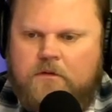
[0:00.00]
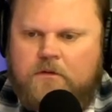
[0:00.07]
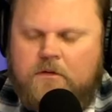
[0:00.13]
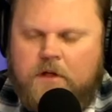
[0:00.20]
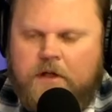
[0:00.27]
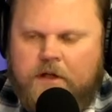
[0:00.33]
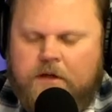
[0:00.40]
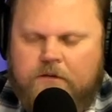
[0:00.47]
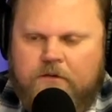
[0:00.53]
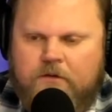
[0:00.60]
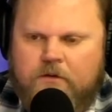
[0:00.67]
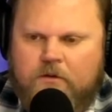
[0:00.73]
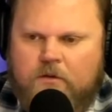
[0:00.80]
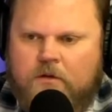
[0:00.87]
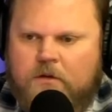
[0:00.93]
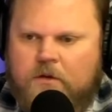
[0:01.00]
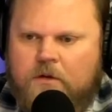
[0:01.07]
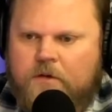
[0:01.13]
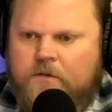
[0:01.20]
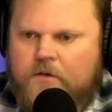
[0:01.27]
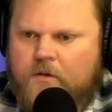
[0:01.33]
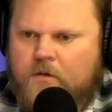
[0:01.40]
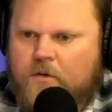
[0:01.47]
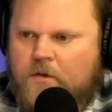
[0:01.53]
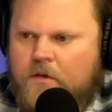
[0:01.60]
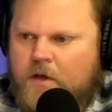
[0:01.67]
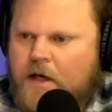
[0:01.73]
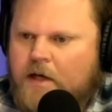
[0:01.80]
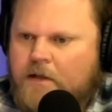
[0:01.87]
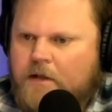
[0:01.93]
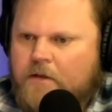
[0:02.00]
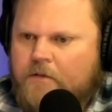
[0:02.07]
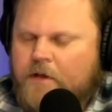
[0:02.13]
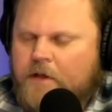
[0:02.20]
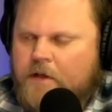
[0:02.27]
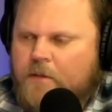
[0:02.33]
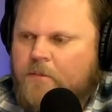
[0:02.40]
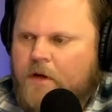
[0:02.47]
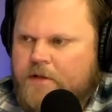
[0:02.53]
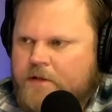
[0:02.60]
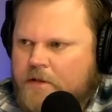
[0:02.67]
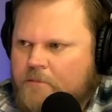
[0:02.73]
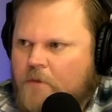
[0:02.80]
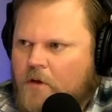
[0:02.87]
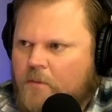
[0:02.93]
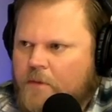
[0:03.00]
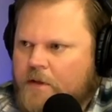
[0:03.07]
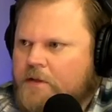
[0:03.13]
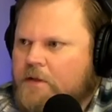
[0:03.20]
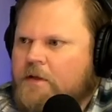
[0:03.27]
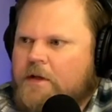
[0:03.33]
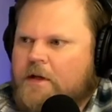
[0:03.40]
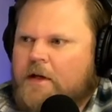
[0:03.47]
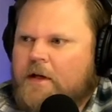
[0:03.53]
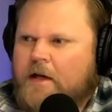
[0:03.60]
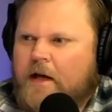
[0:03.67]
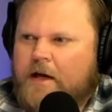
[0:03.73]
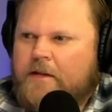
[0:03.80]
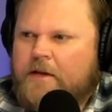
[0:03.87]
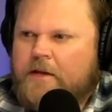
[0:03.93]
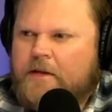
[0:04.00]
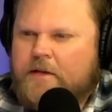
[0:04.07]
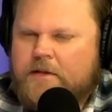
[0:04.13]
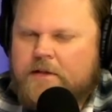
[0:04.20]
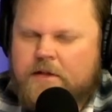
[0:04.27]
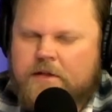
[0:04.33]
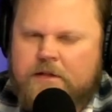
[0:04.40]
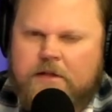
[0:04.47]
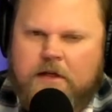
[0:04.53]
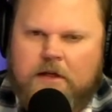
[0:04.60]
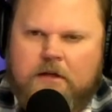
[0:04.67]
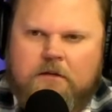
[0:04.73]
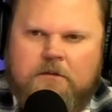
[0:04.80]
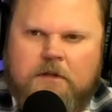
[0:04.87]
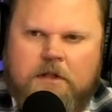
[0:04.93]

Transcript: like if you're if you're not living in the present moment i think this is uh,